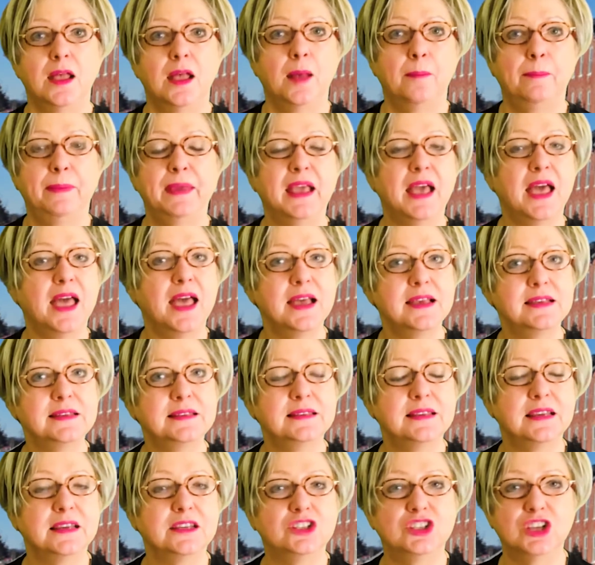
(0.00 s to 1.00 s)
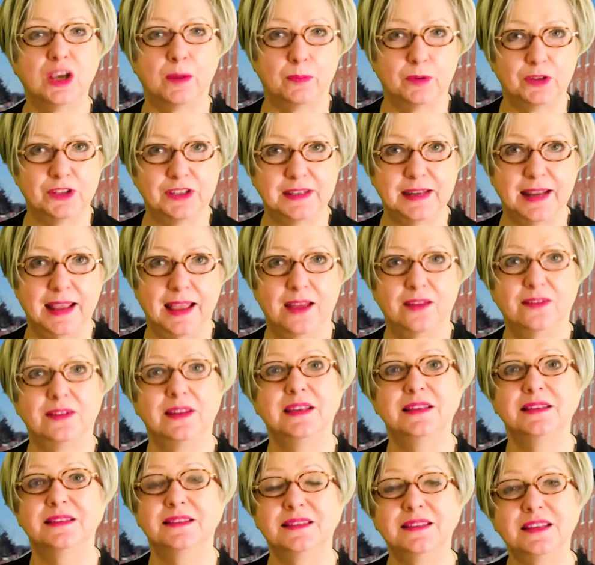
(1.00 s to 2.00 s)
Because Shepherdstown
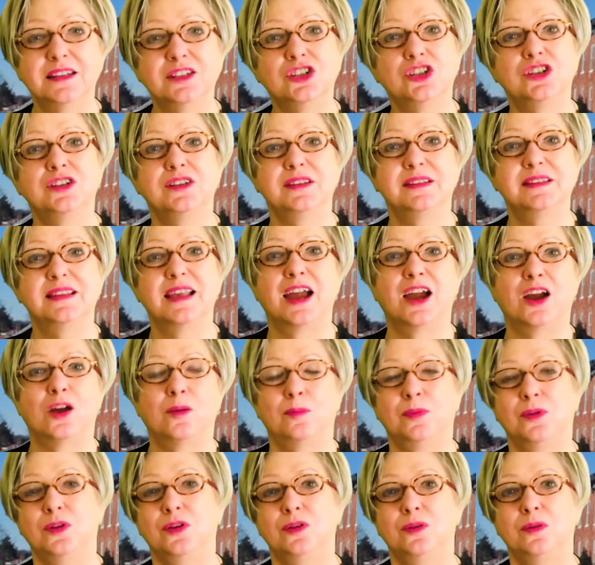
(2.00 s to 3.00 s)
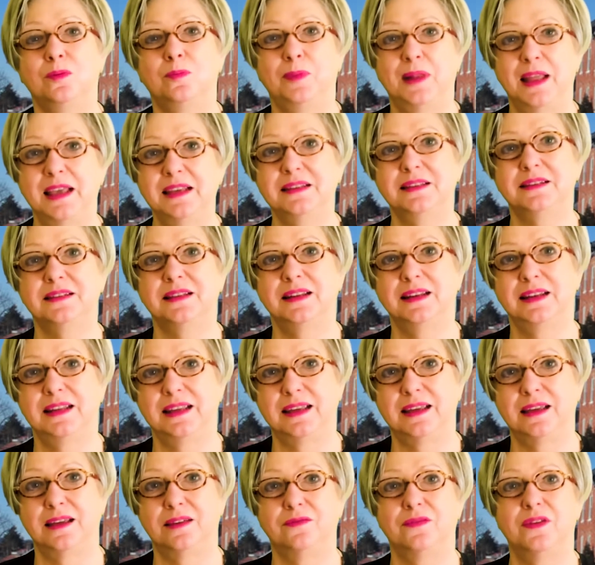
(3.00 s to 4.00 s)
is such a desirable place to
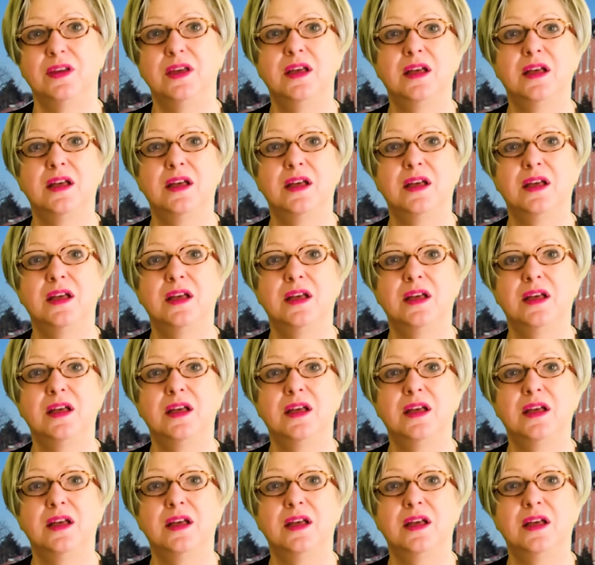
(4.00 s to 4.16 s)
live,